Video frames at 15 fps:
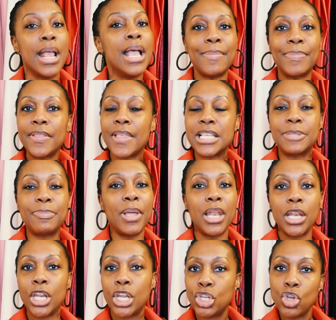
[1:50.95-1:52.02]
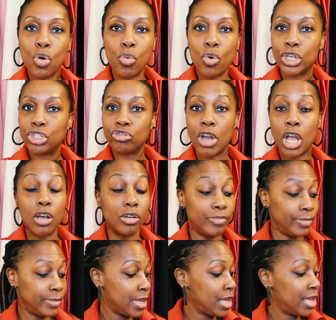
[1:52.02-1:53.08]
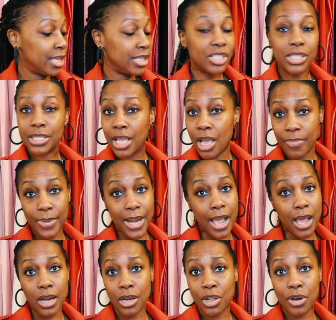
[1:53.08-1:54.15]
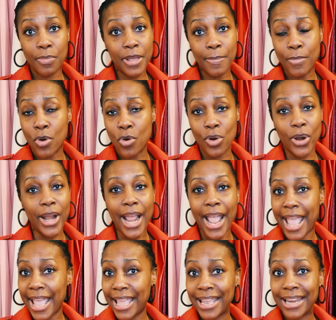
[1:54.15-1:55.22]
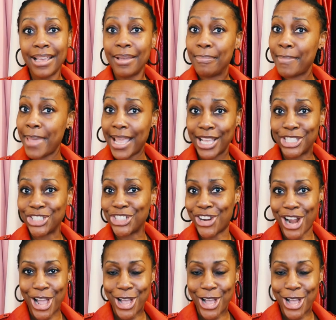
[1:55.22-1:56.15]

Something that's pulling in your wardrobe, just help it out a little bit more and make it your